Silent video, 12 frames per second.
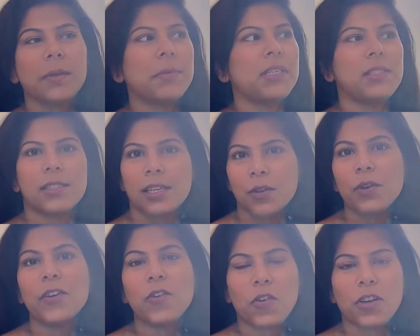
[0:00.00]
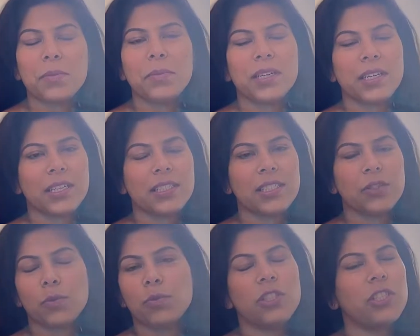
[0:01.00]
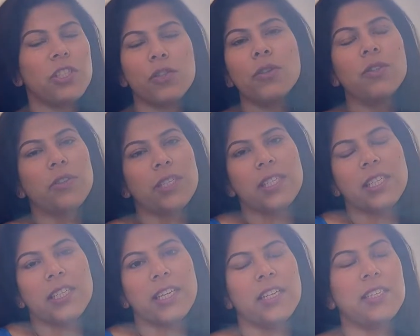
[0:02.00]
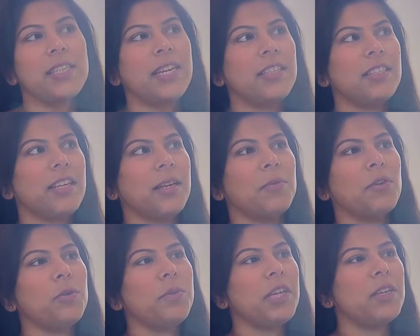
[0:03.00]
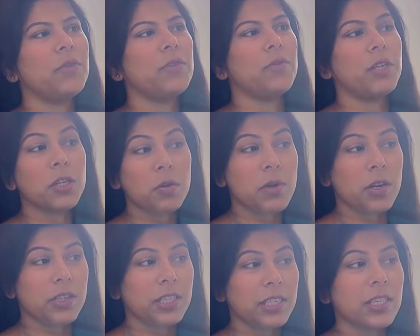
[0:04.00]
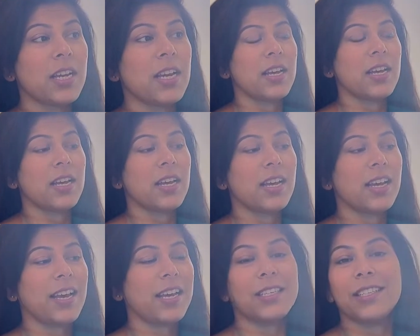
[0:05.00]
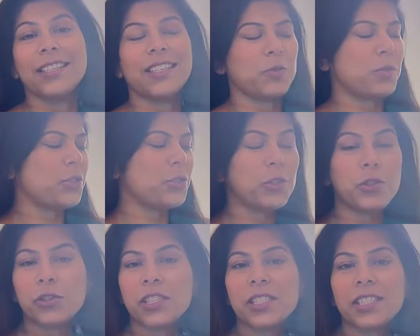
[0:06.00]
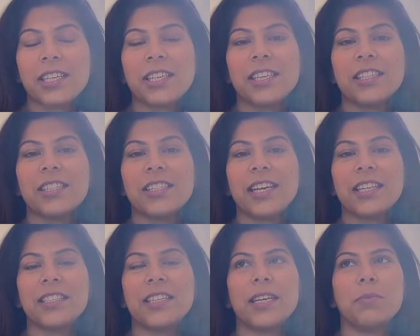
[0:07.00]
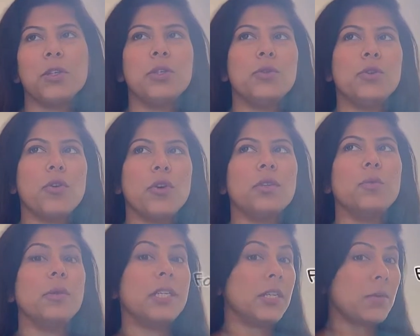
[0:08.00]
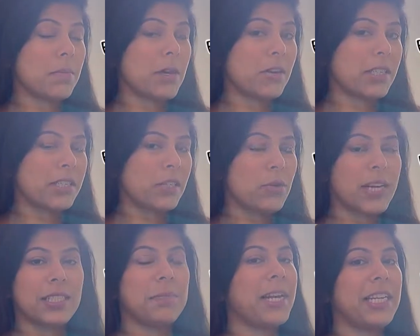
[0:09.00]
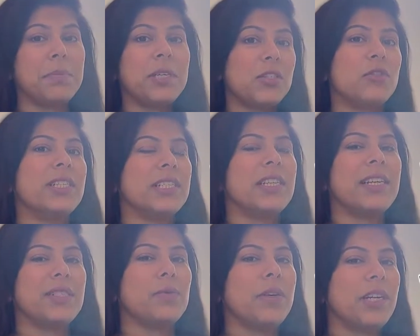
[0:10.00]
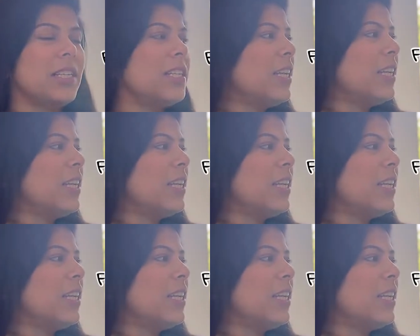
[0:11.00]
I mean, it's still going on, but it was just so interesting that I decided that I'm going to make a video about it. And it was so interesting that I decided that I'm going to record a video about it. And you guys might be interested as well.